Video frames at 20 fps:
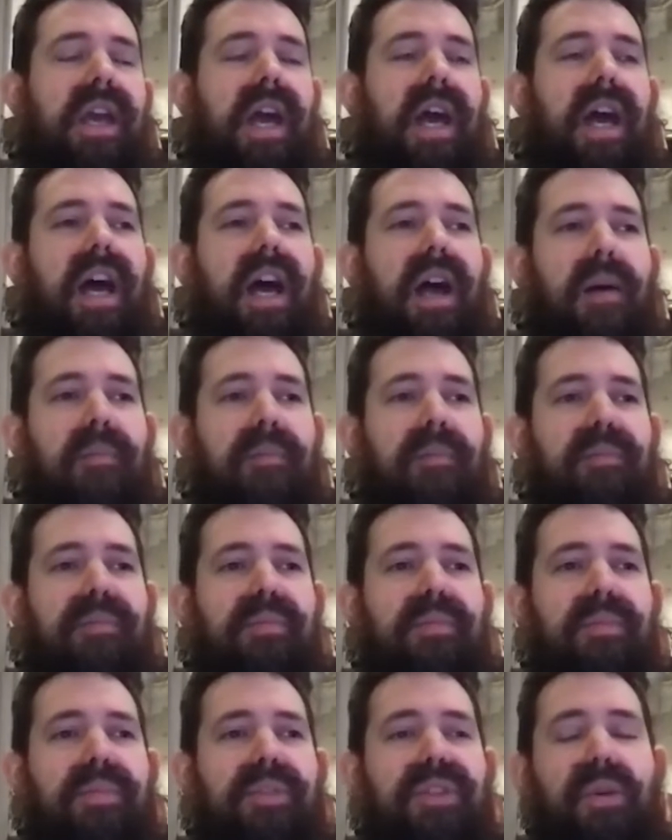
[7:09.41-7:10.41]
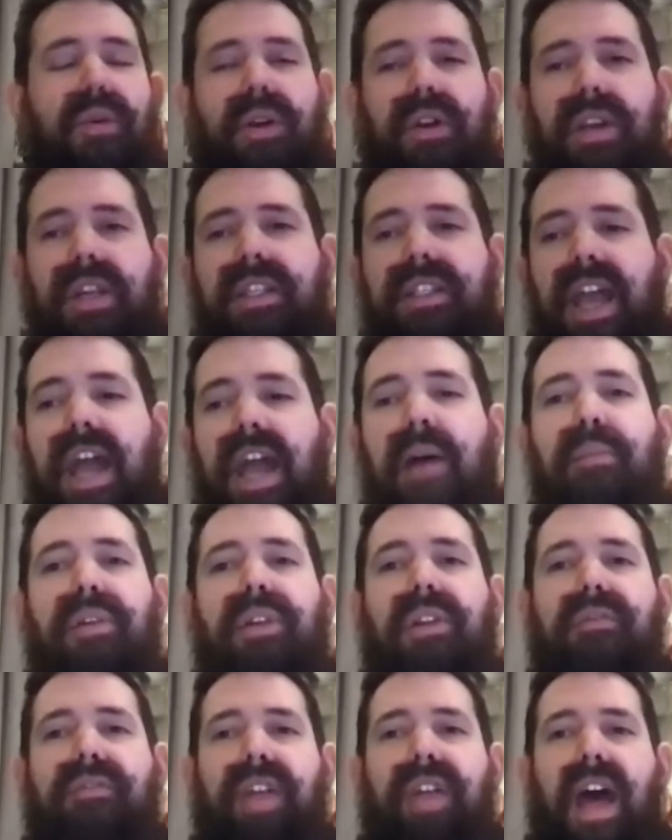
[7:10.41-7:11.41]
So a good
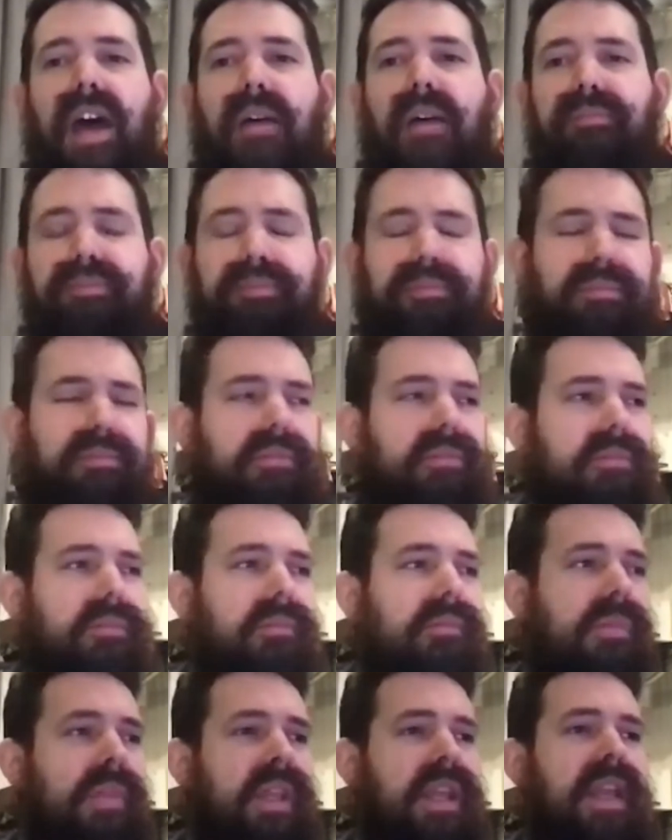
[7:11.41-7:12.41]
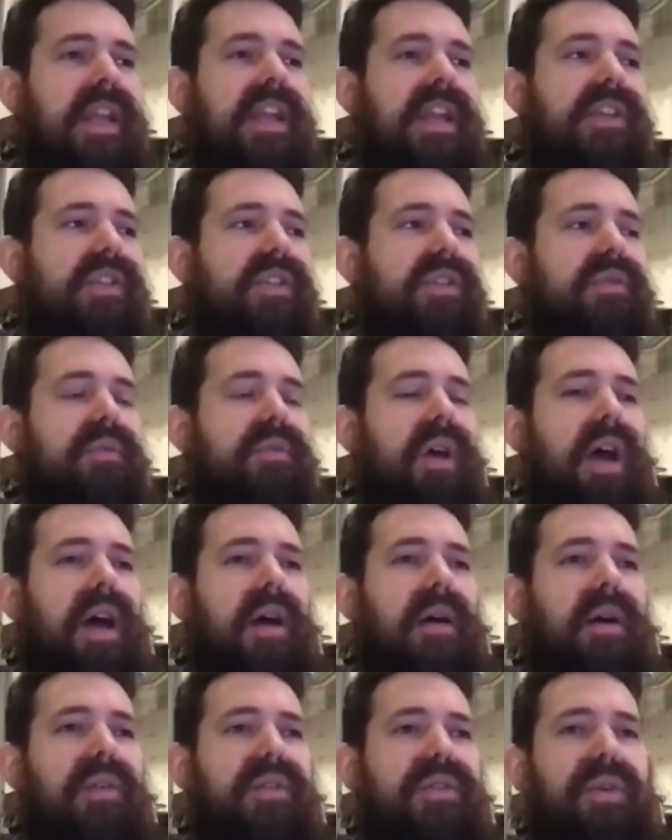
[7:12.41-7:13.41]
example of that is
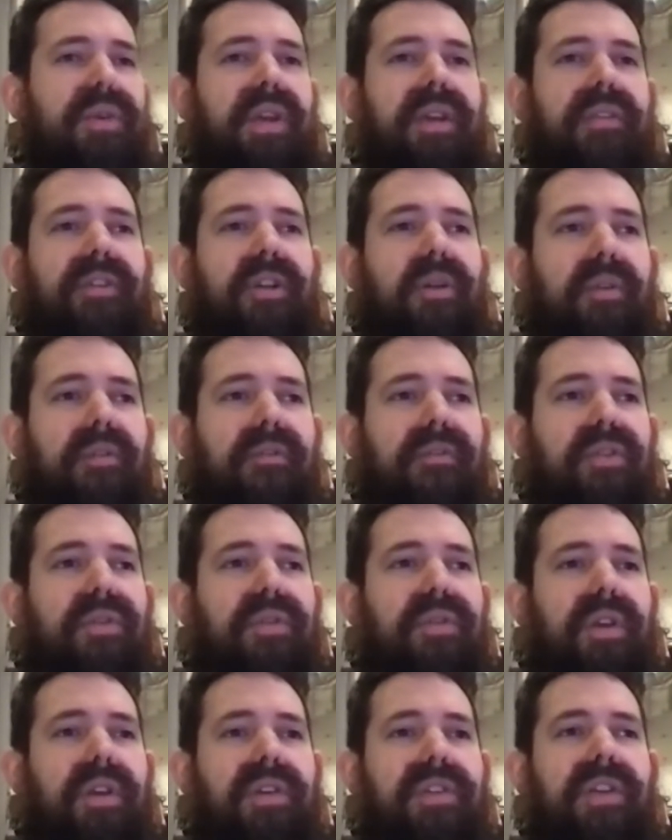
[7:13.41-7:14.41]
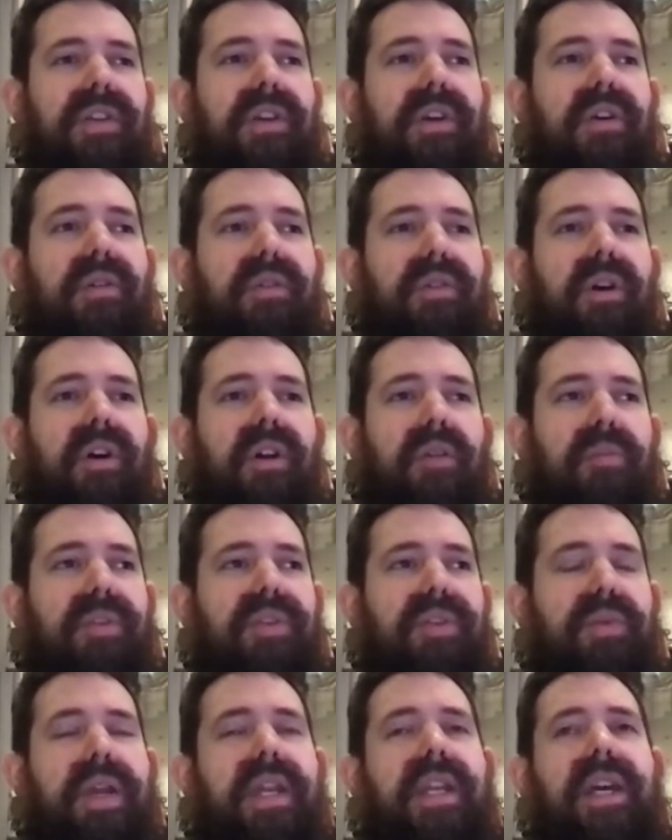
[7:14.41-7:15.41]
I was doing a film a few years ago called
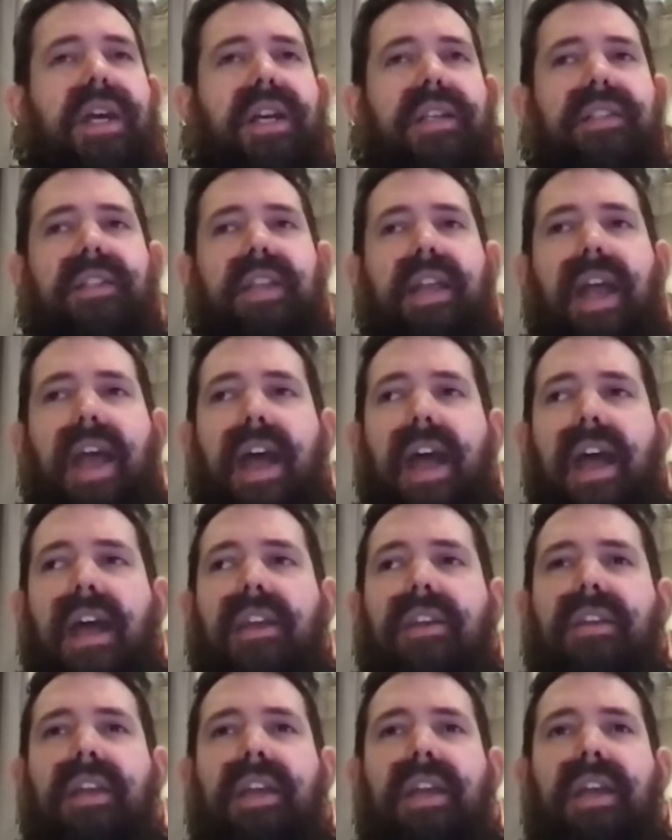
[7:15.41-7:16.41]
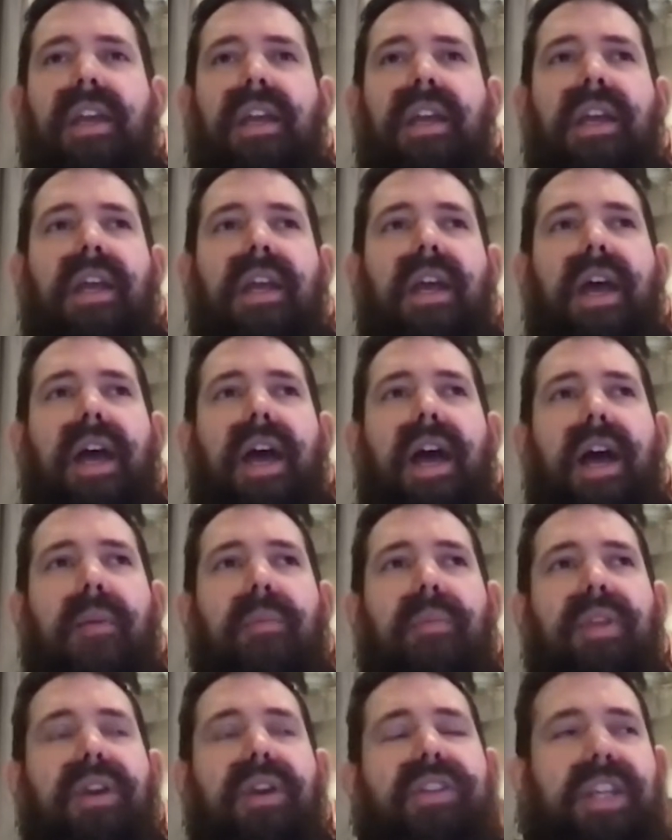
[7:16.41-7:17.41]
Between Us, and
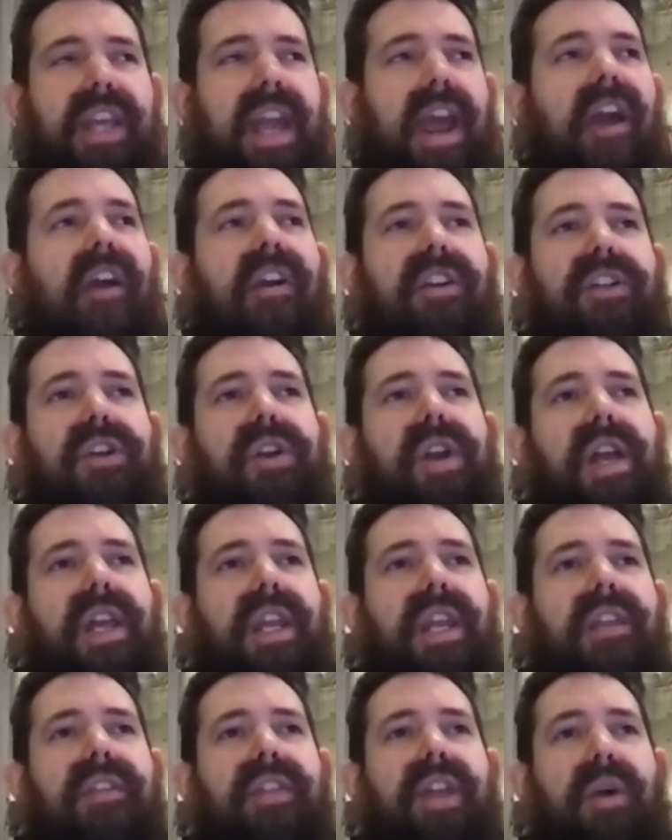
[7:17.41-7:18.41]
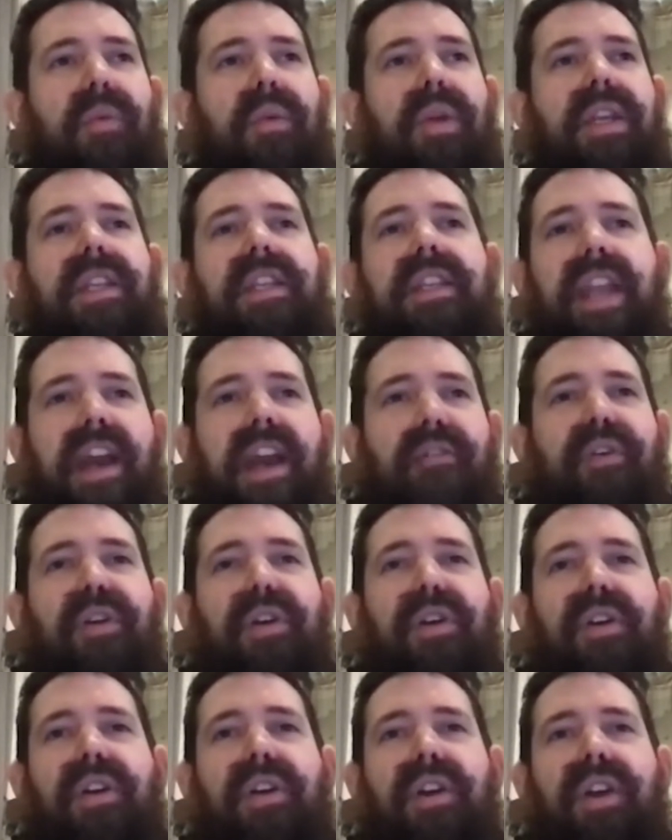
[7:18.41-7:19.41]
there's a character in it that we
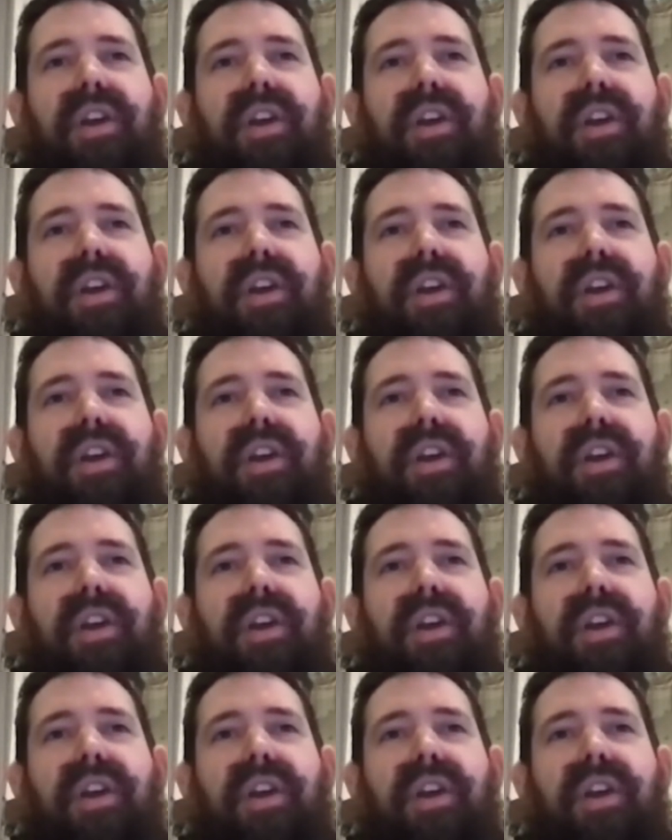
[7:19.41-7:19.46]
never